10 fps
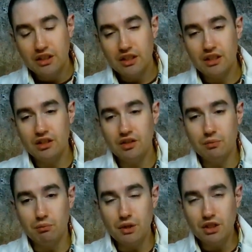is
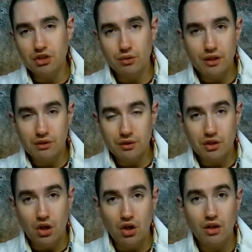much greater in
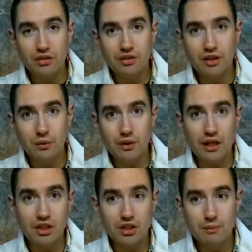cost than it would
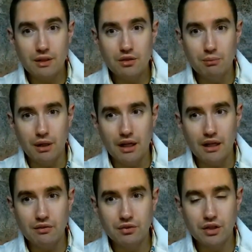actually be to
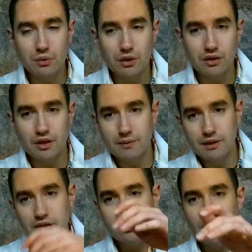buy fresh water. I
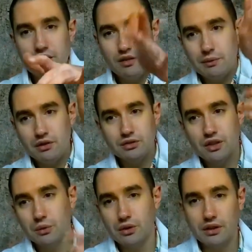mean, this ice is made of
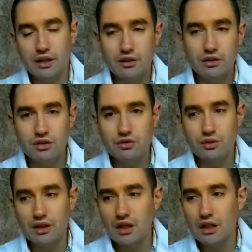fresh water. I could just
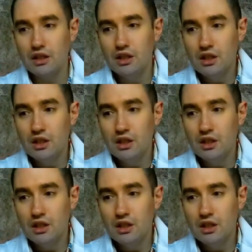drink that.